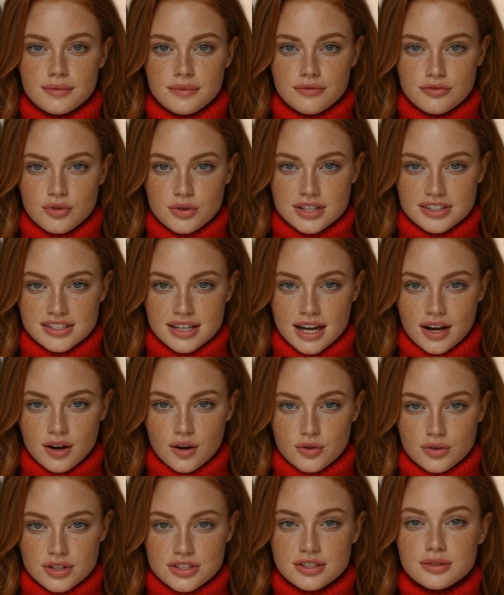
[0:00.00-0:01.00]
For its
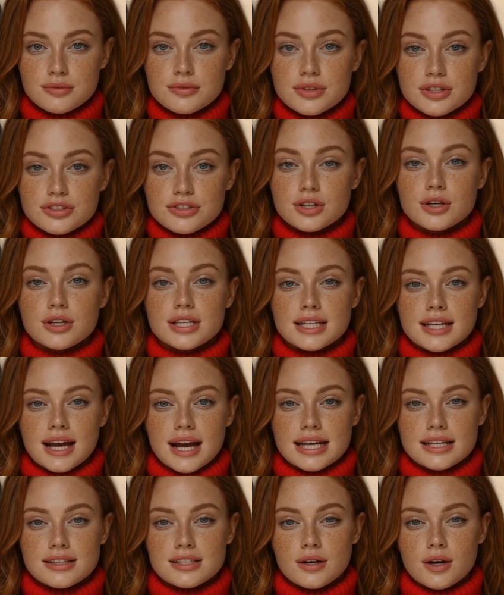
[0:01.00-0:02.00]
heroism, the
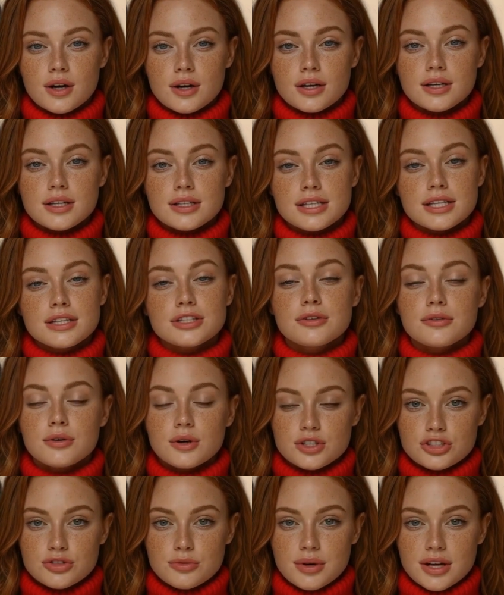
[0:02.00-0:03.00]
39th earned its
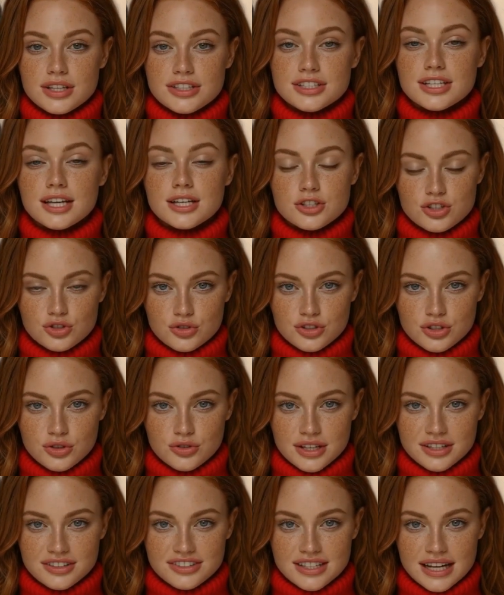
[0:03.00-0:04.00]
first Presidential
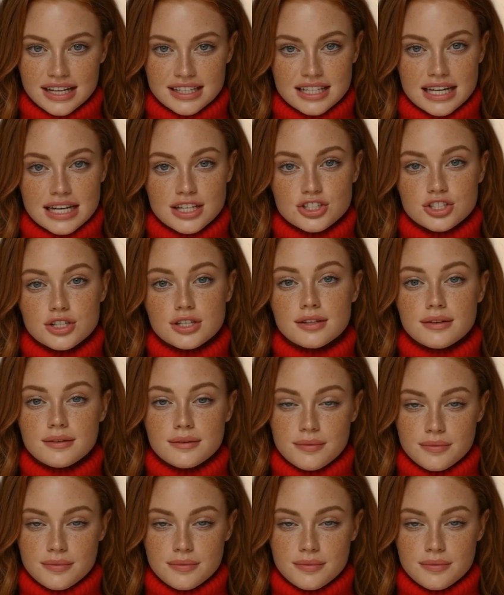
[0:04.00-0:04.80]
Unit citation.